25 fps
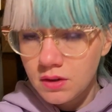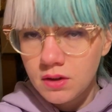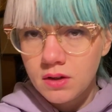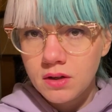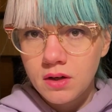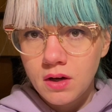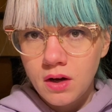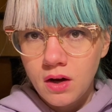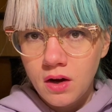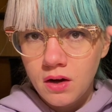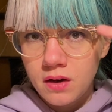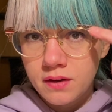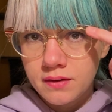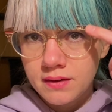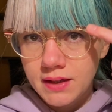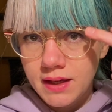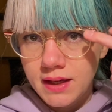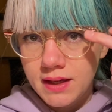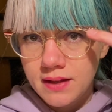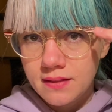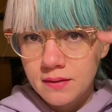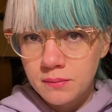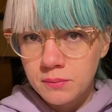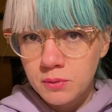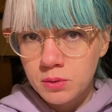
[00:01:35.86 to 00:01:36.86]
on
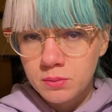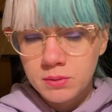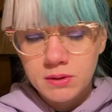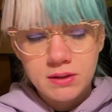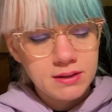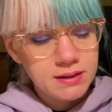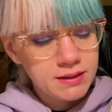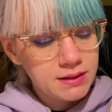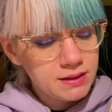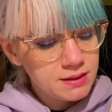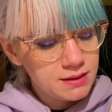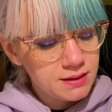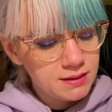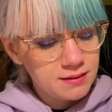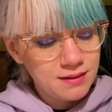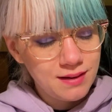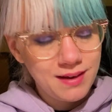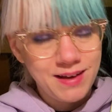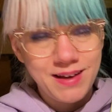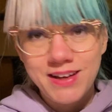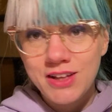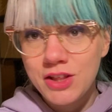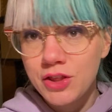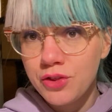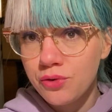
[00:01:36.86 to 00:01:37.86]
like the mobile lid and
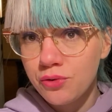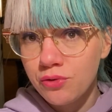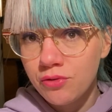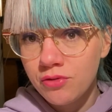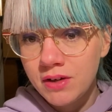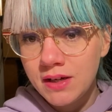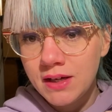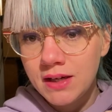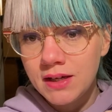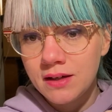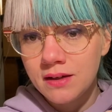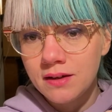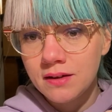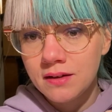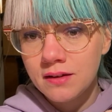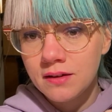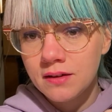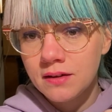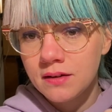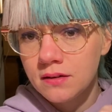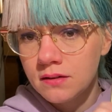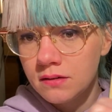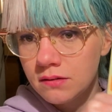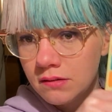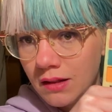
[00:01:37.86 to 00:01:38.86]
A3,
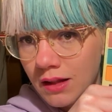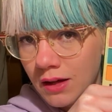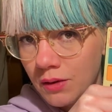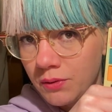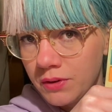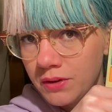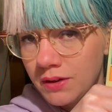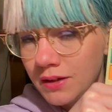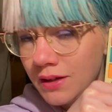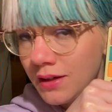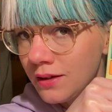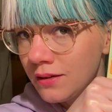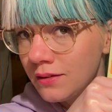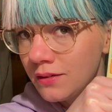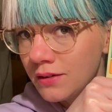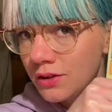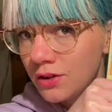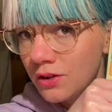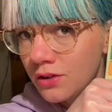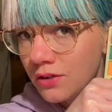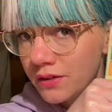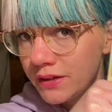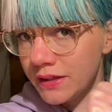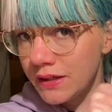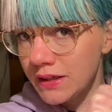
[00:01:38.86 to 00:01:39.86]
that one, in the
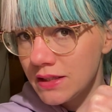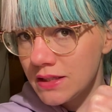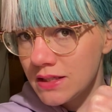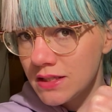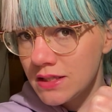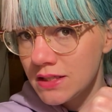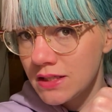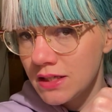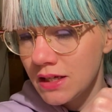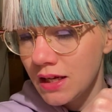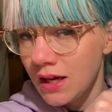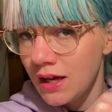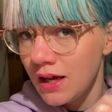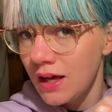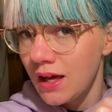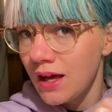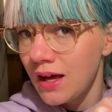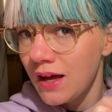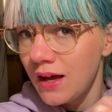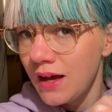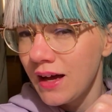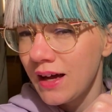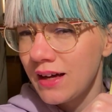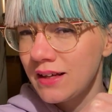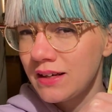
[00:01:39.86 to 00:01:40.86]
crease.
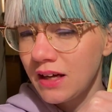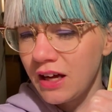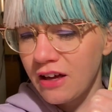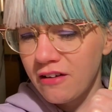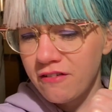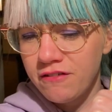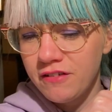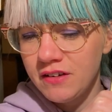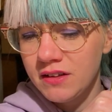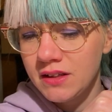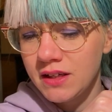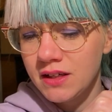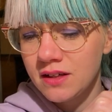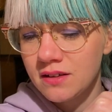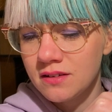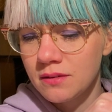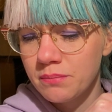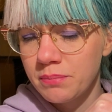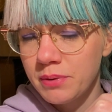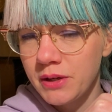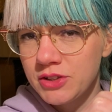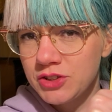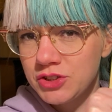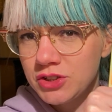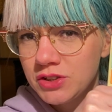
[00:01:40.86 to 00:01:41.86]
And I feel like on the
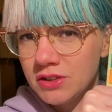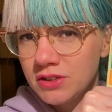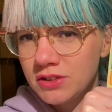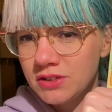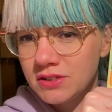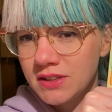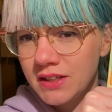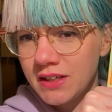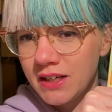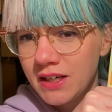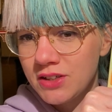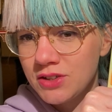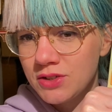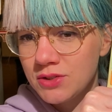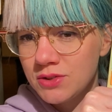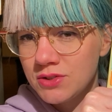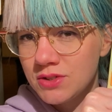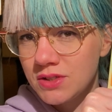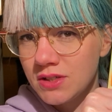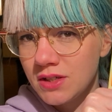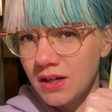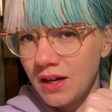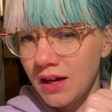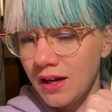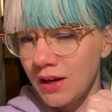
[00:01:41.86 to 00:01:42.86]
picture it looks like I used
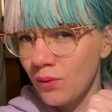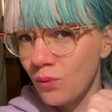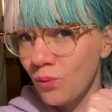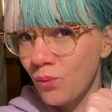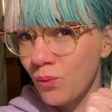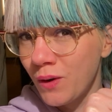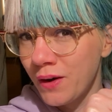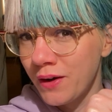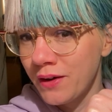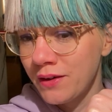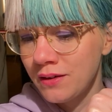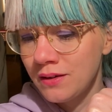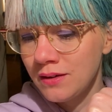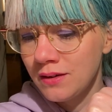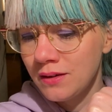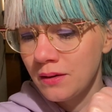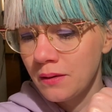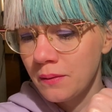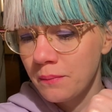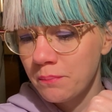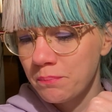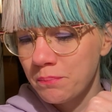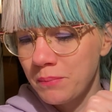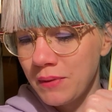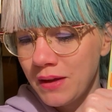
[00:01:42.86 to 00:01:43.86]
A1.
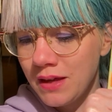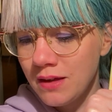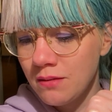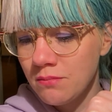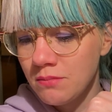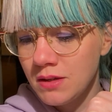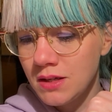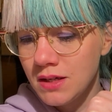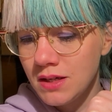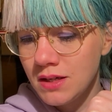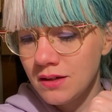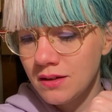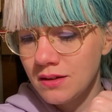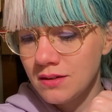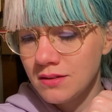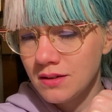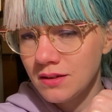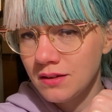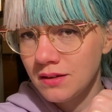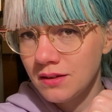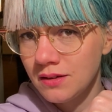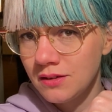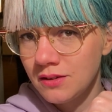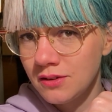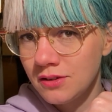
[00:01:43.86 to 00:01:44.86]
Maybe it is a
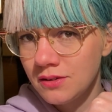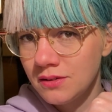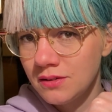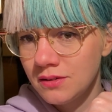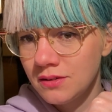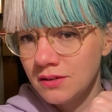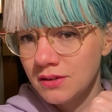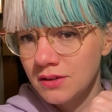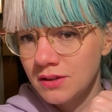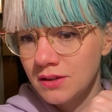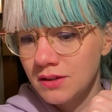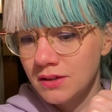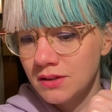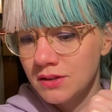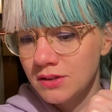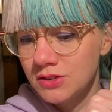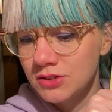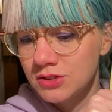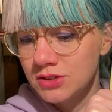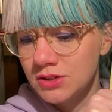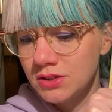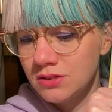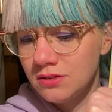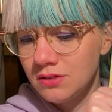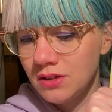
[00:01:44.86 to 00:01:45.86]
little
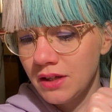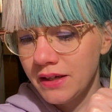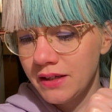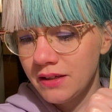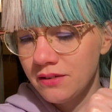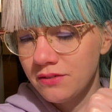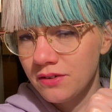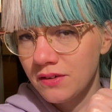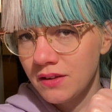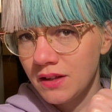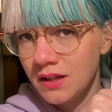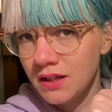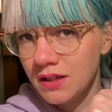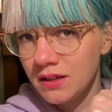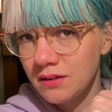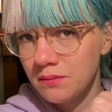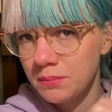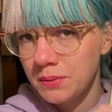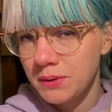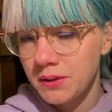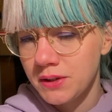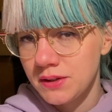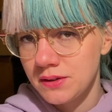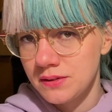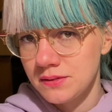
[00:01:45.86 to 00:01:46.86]
too light for that,
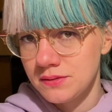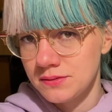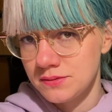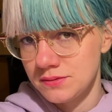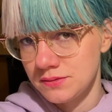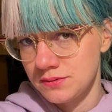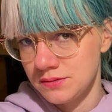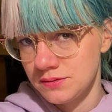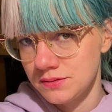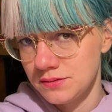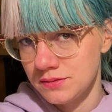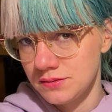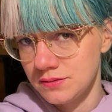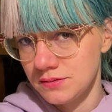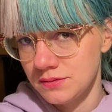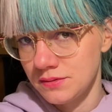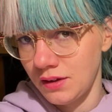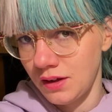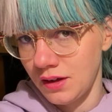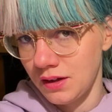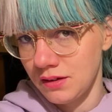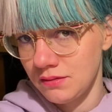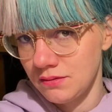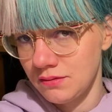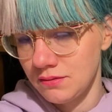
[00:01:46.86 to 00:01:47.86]
but
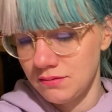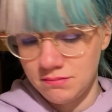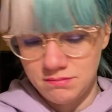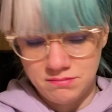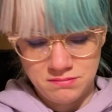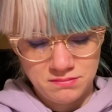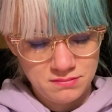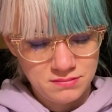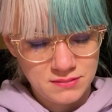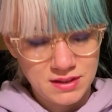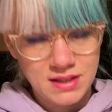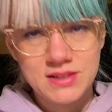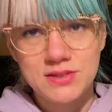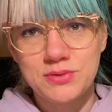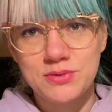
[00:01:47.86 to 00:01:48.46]
yeah, that's